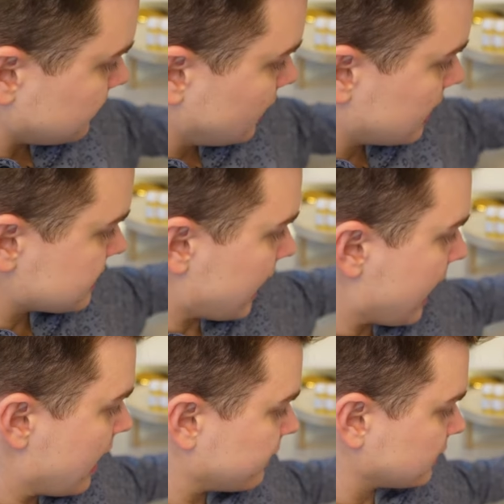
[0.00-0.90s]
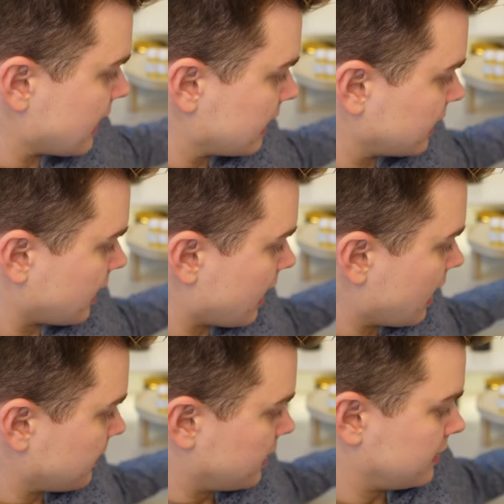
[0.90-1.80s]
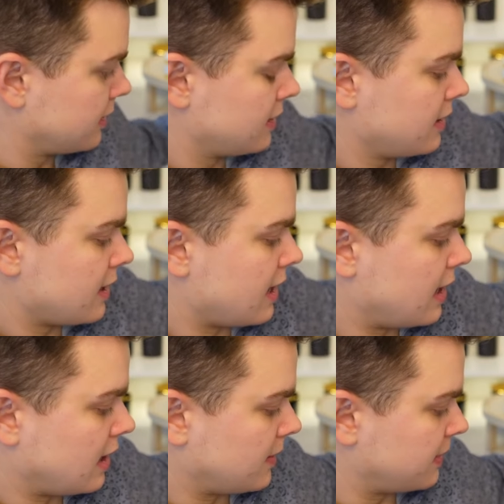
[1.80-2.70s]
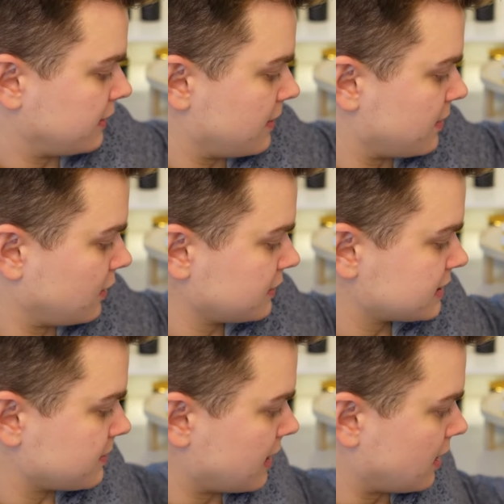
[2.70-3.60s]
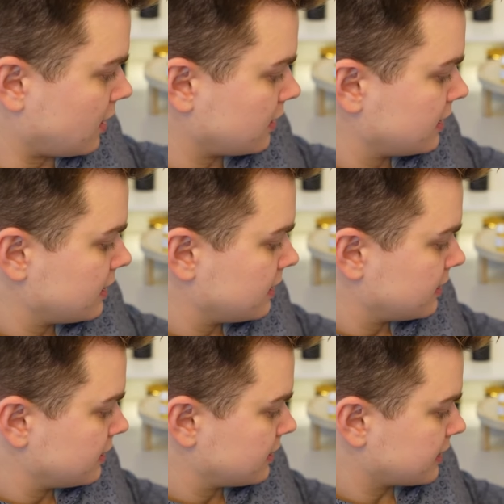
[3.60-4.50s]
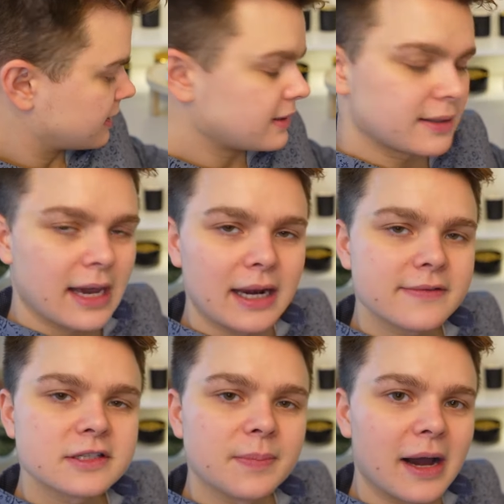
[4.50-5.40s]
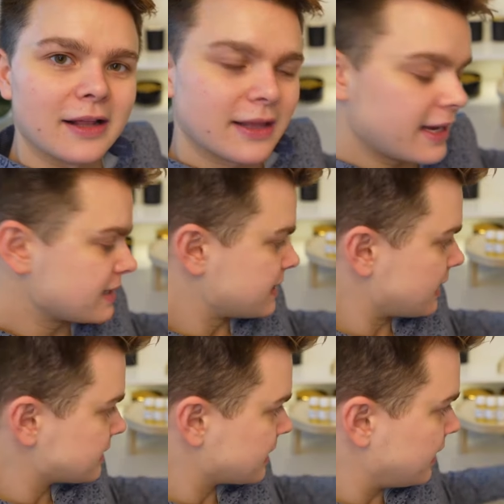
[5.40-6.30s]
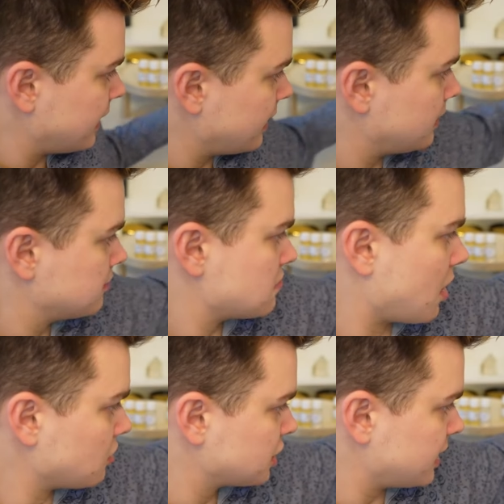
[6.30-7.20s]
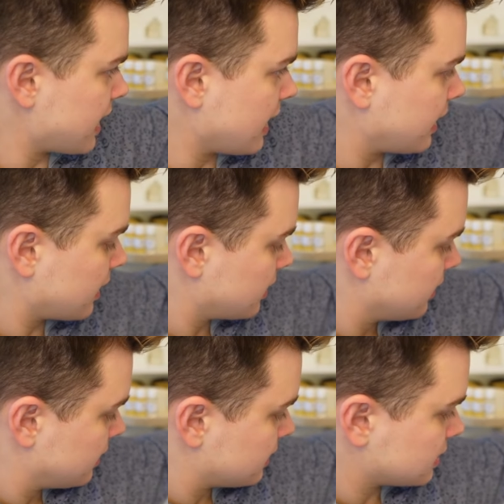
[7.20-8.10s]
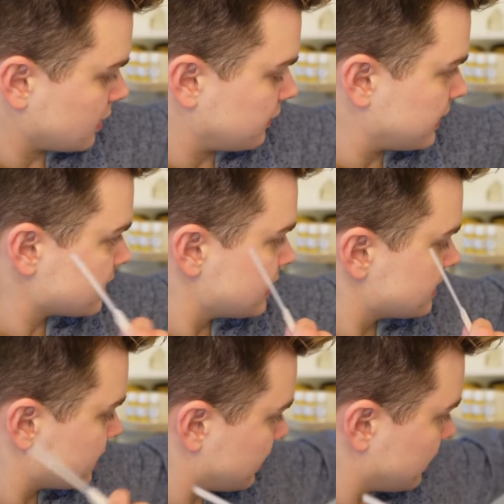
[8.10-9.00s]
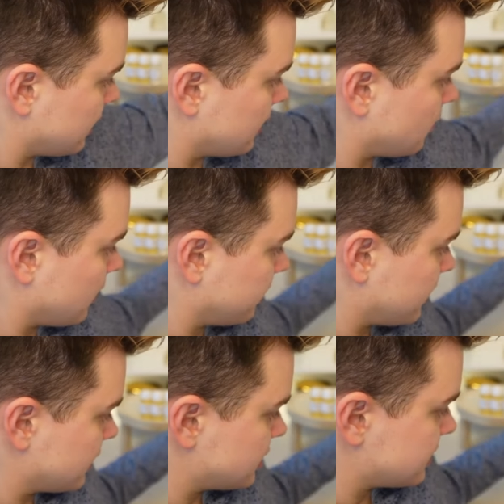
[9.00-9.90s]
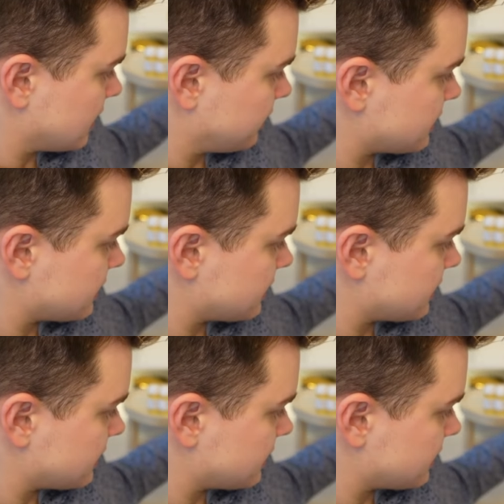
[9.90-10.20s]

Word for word: because they have a lot in common um, and they both smell kind of spa-like, dusky, oceanic. So this is the one that I just did, the